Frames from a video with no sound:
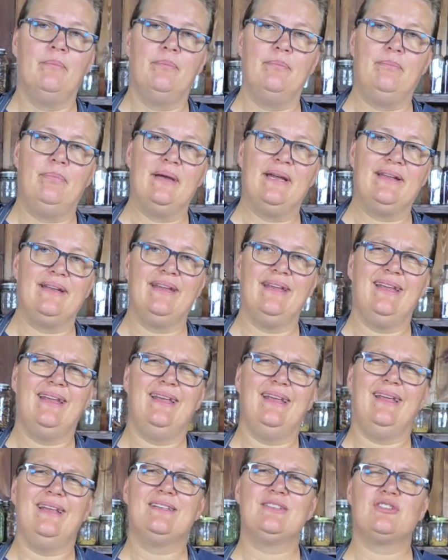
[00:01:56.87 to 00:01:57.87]
but
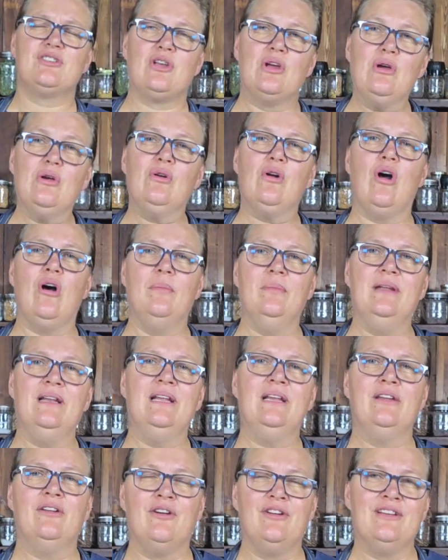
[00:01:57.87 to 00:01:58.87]
it's so
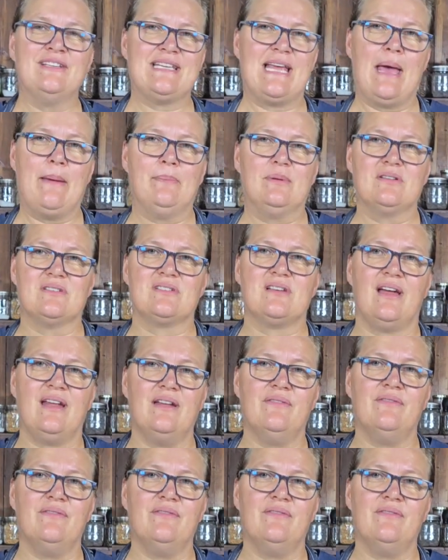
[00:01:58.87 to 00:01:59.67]
commonly known as apple cider